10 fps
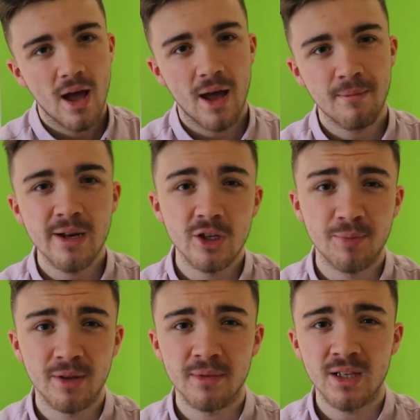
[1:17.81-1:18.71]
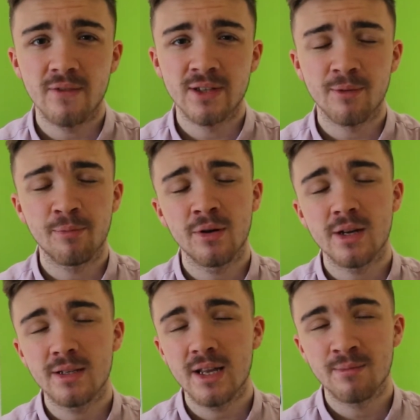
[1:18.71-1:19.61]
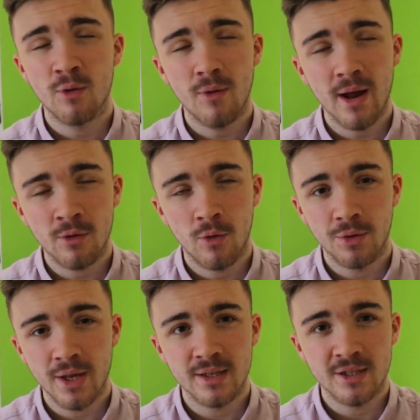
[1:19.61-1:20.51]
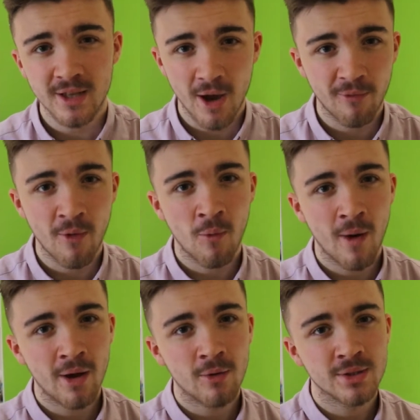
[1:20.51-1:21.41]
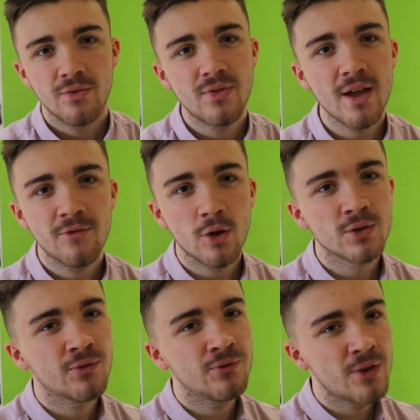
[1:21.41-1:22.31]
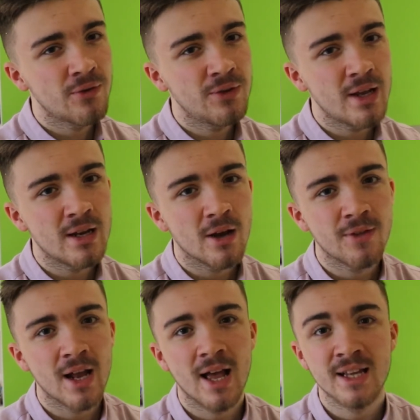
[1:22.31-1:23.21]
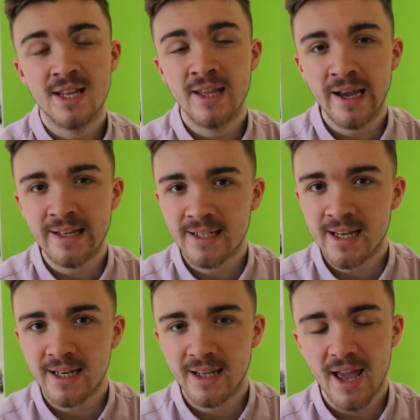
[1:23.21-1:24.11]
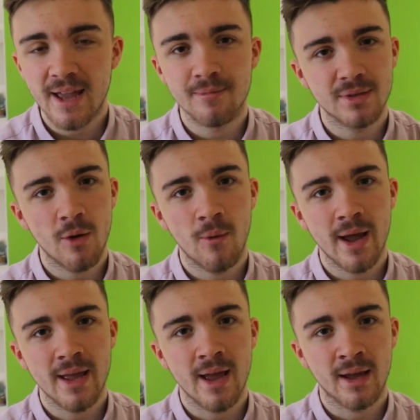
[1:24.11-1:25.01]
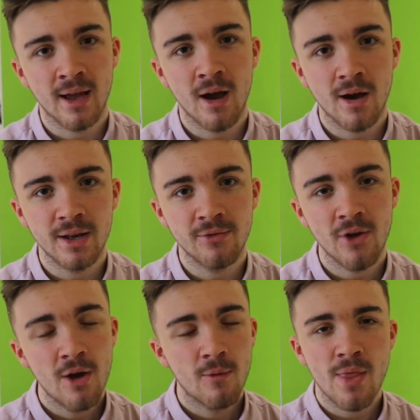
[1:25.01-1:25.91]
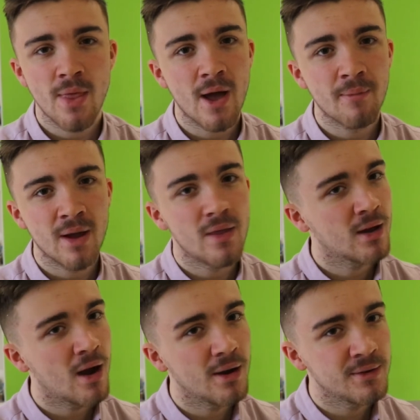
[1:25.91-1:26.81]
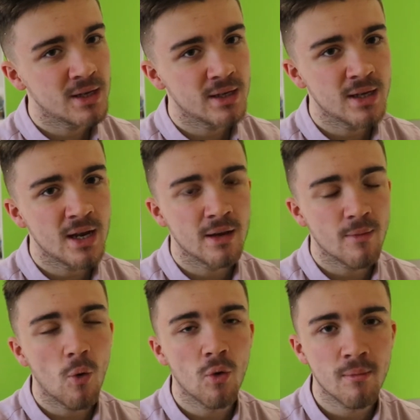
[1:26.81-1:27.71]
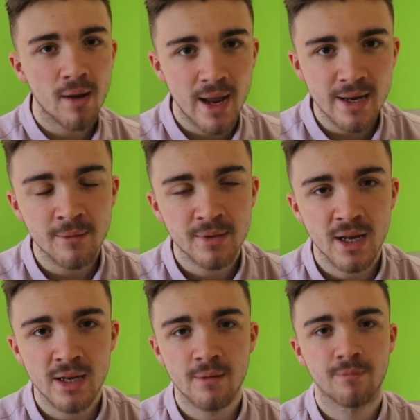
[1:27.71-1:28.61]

And Middlesbrough themselves have a pretty dismal record in South Wales. They've lost 15 of their last 19 games away at Cardiff, whether that be at the Cardiff City Stadium or the Millennium Stadium.